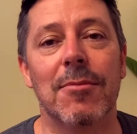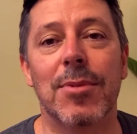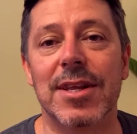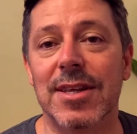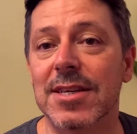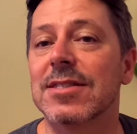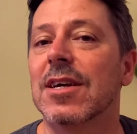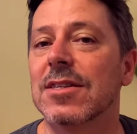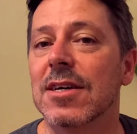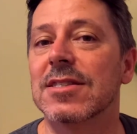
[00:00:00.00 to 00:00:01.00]
But it
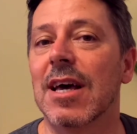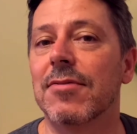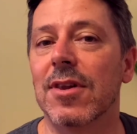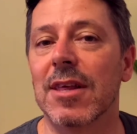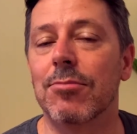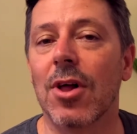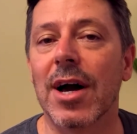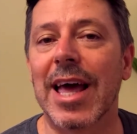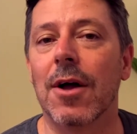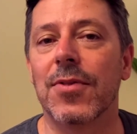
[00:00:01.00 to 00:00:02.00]
does definitely
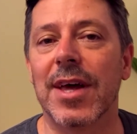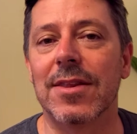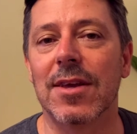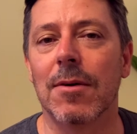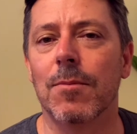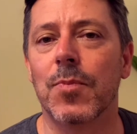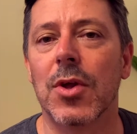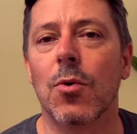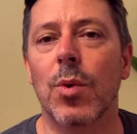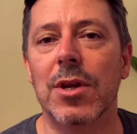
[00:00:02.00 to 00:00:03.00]
block out that
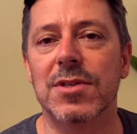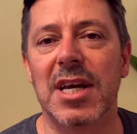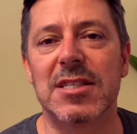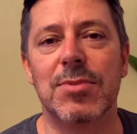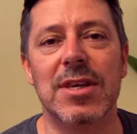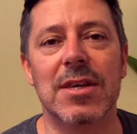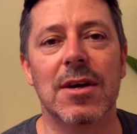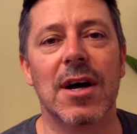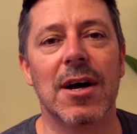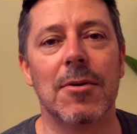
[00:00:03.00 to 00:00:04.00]
Windows XP
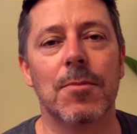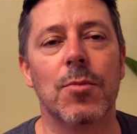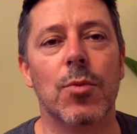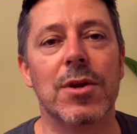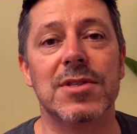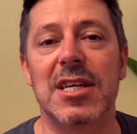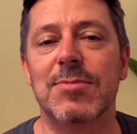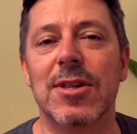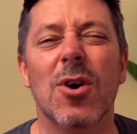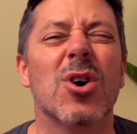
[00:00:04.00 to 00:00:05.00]

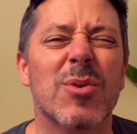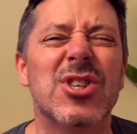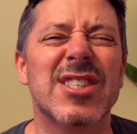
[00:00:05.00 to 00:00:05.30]
logo, which is